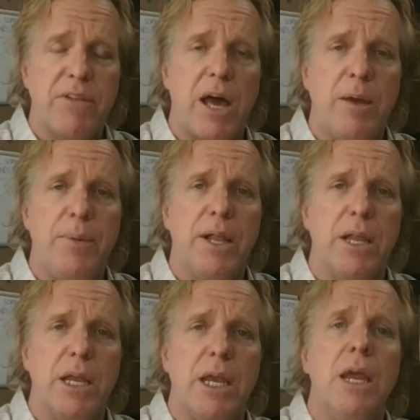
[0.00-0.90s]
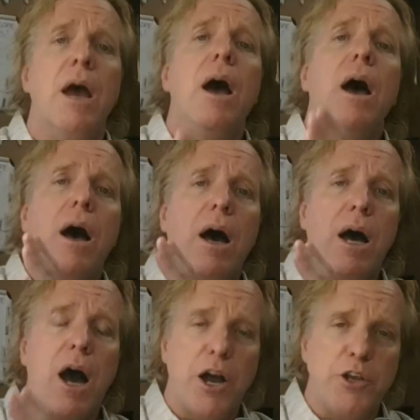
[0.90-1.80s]
liability
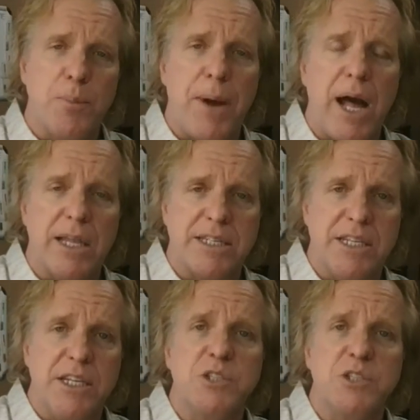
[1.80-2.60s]
on your policy.